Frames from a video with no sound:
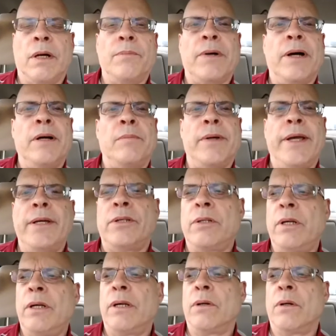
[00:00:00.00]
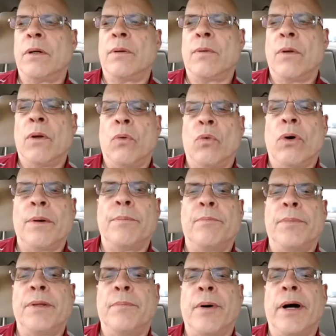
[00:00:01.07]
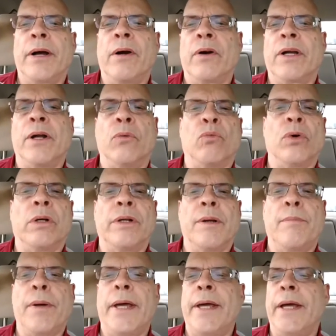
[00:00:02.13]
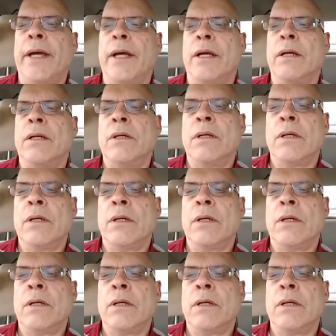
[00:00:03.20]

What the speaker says: Item 18, what the buyer can really pay.